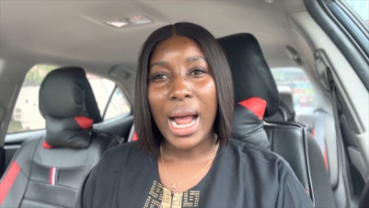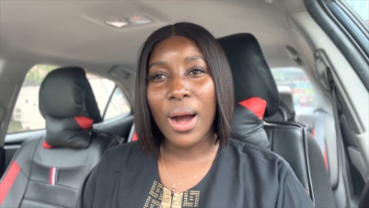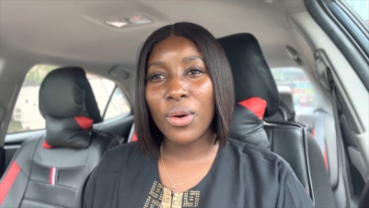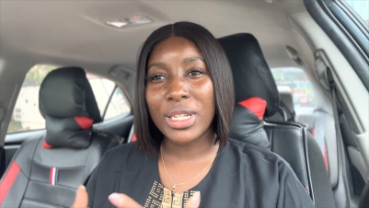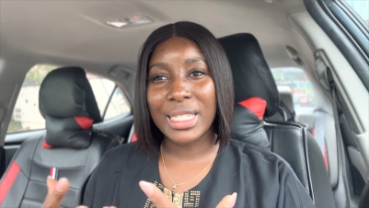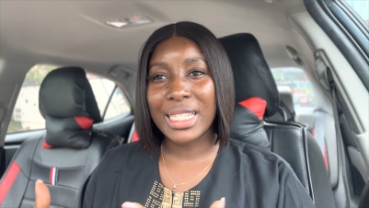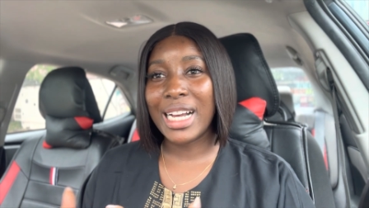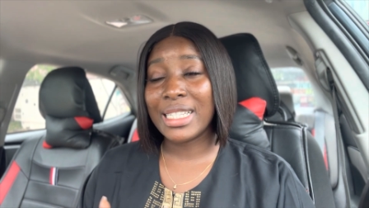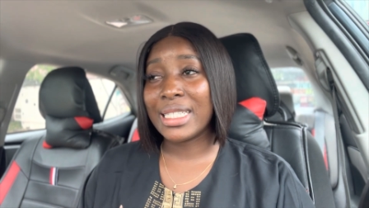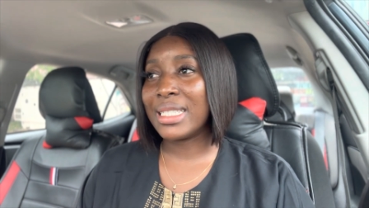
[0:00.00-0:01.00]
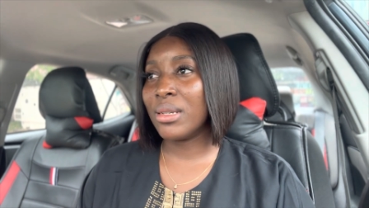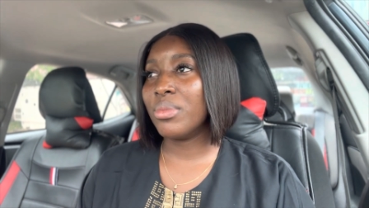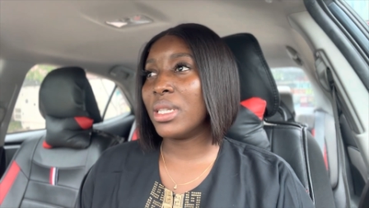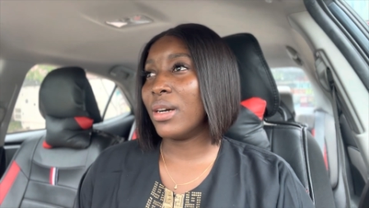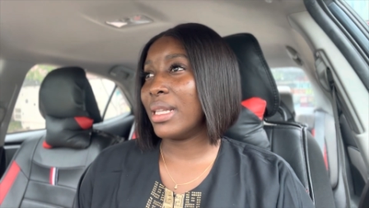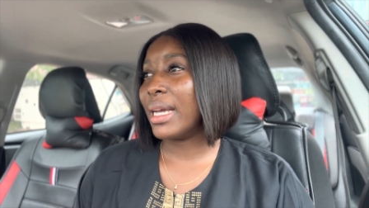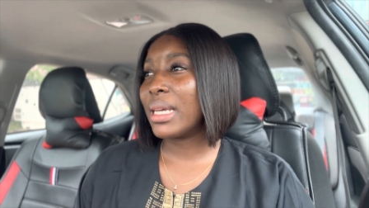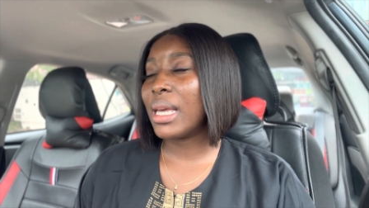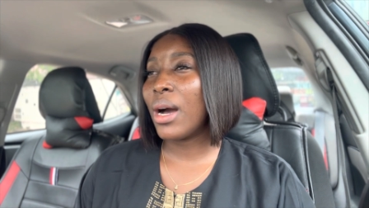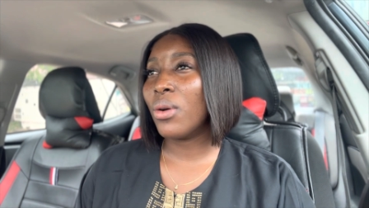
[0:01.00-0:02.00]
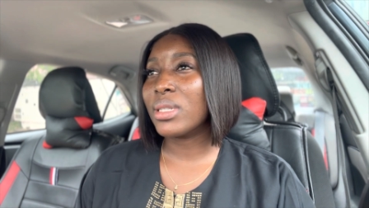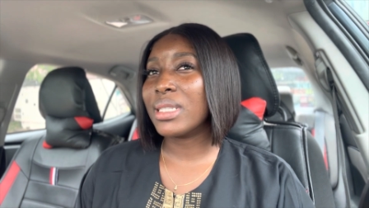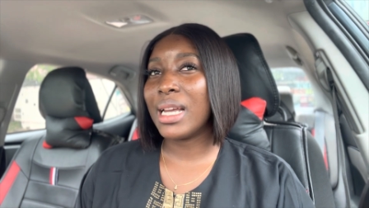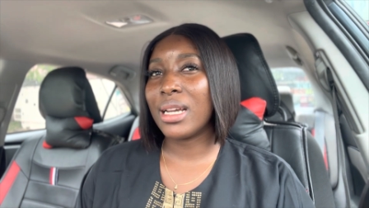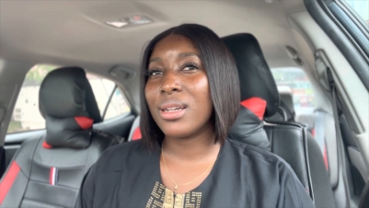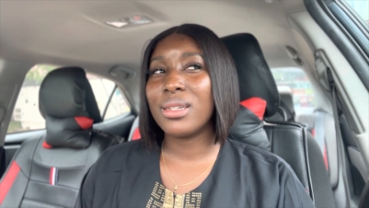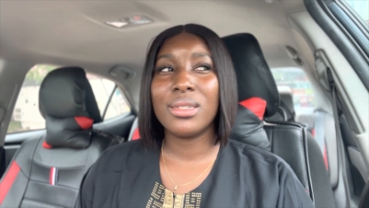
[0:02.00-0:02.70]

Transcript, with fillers: I was sad deep down. Like I was like,